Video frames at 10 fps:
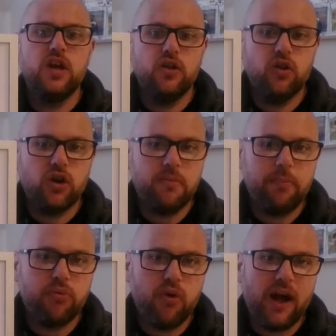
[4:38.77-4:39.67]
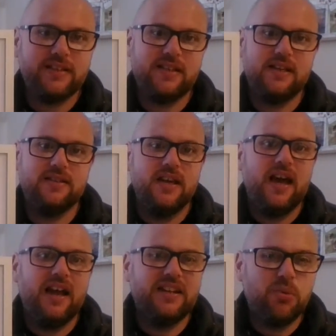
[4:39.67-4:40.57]
look at my prices,
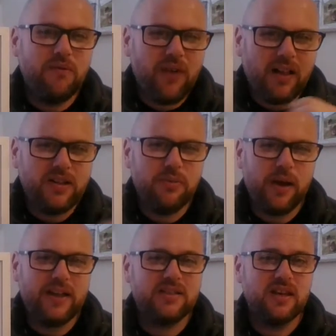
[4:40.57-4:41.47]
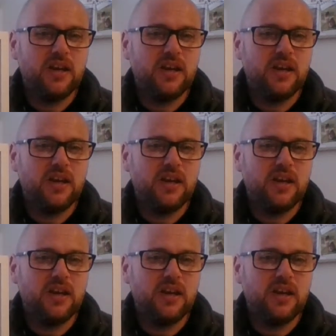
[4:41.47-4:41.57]
and to evaluate